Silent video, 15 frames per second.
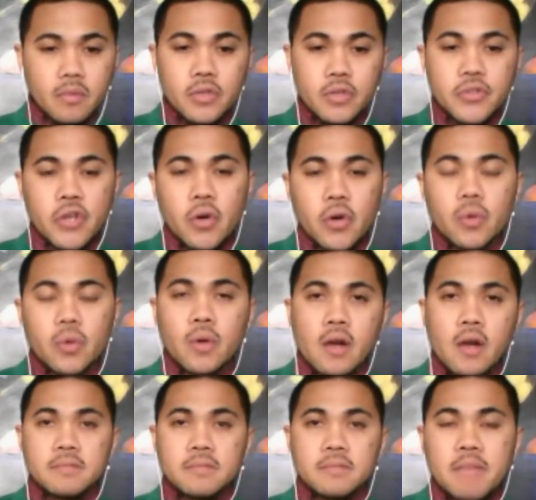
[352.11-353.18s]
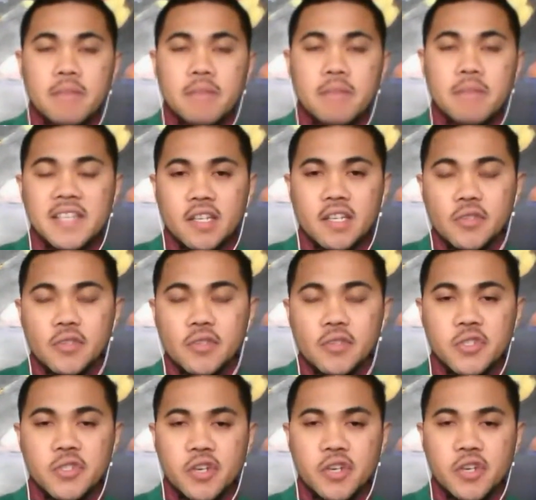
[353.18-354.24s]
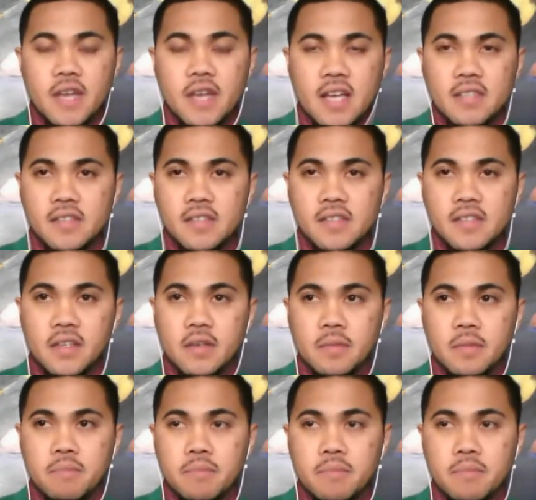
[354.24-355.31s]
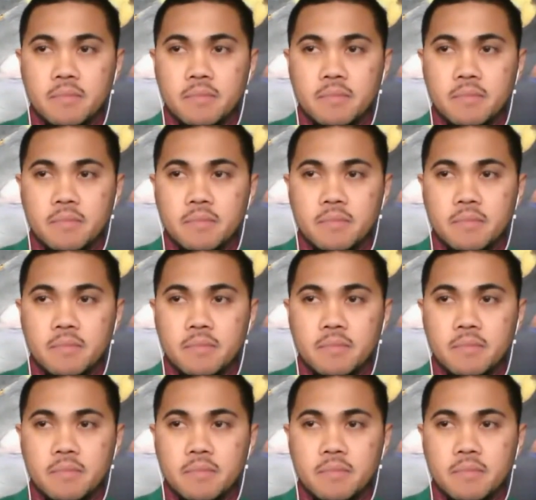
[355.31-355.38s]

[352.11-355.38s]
So basically, you just serve as the